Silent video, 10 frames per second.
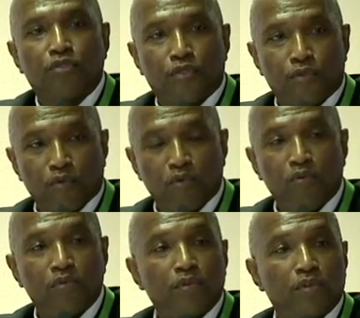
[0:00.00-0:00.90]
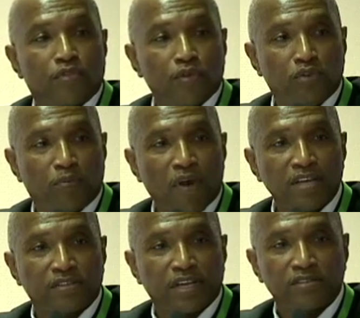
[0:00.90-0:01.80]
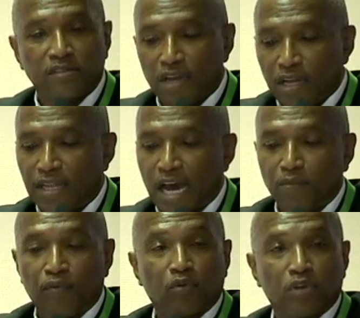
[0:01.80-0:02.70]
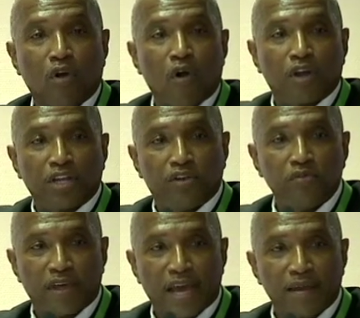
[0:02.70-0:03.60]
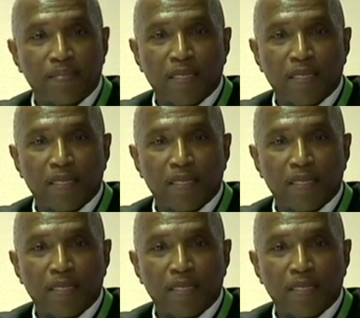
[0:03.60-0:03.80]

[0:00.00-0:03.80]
through the process. Not a protocol can do that.